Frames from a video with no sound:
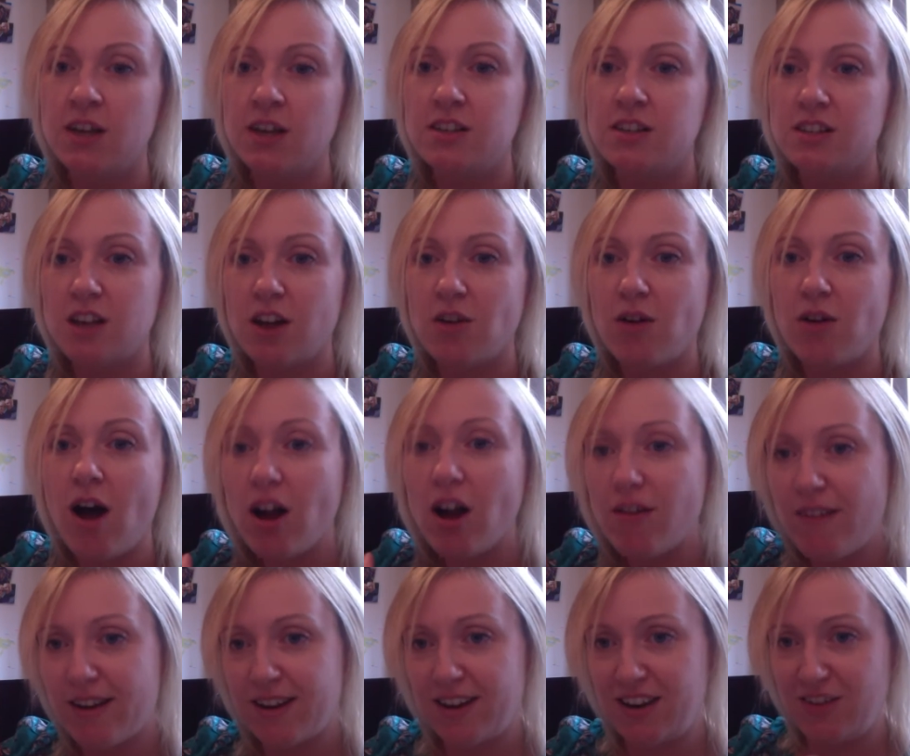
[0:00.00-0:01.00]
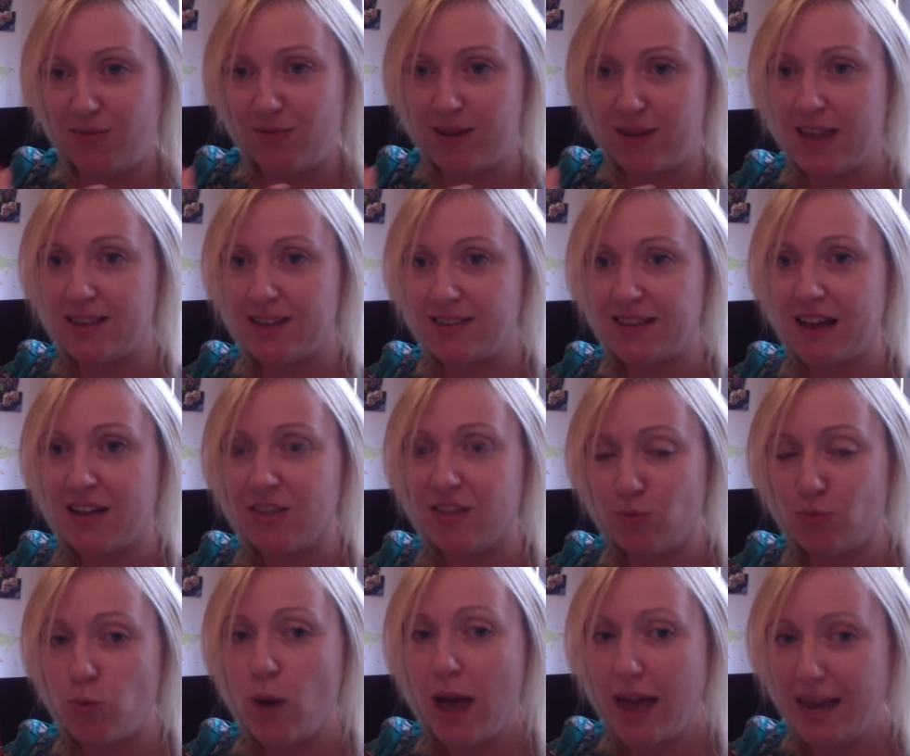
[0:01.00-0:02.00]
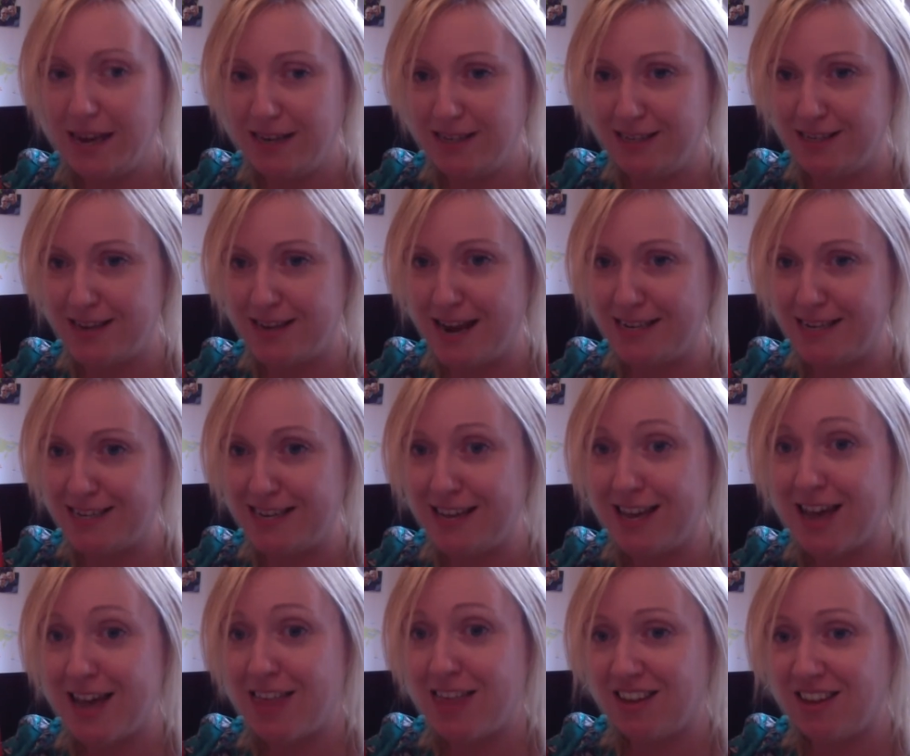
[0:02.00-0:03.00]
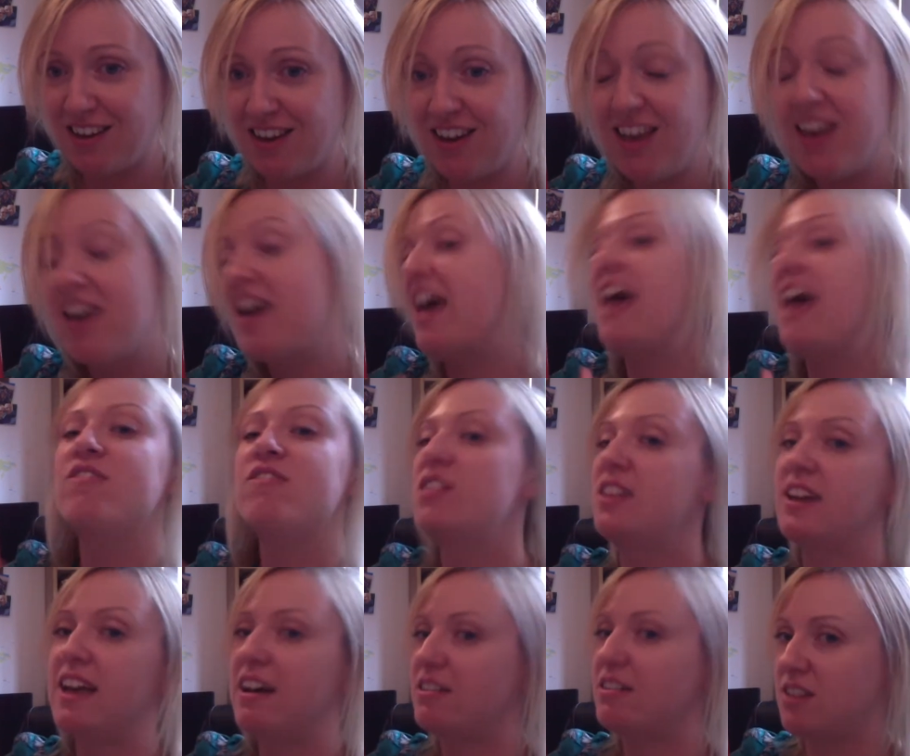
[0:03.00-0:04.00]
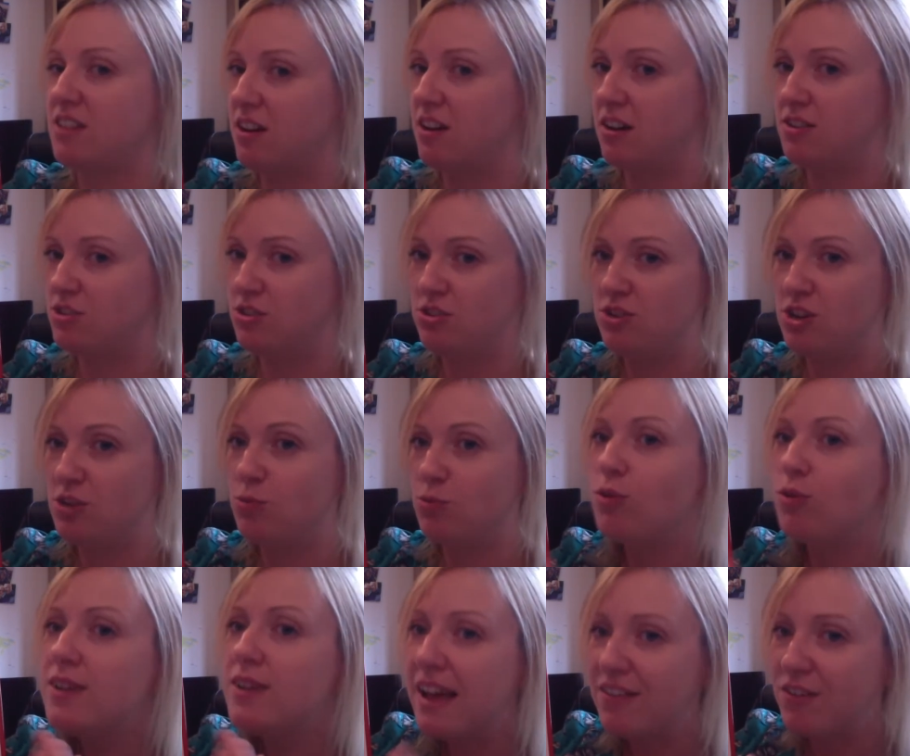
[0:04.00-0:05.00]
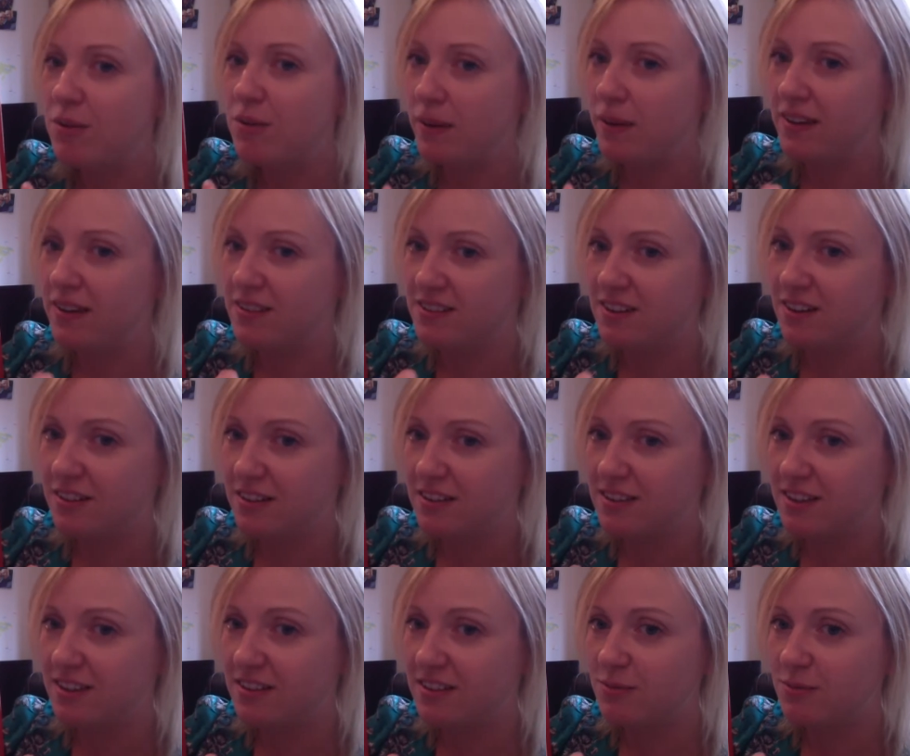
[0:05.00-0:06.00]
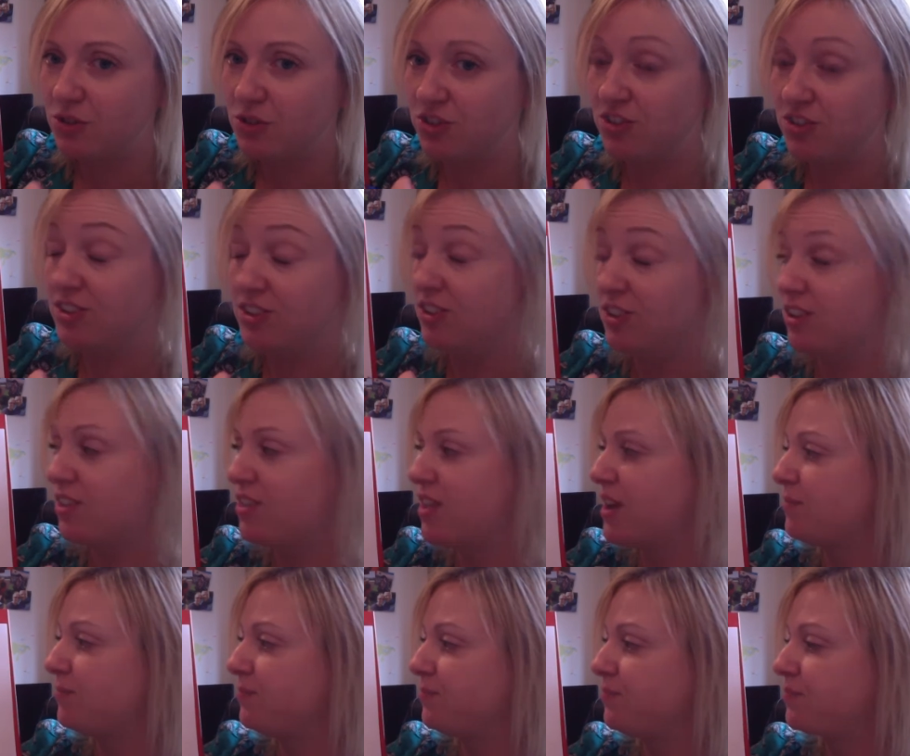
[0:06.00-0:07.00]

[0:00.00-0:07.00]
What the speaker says: So I reckon if we get this out of the way today together, everything else I asked you to do will never be as hard as this, which is a good thing.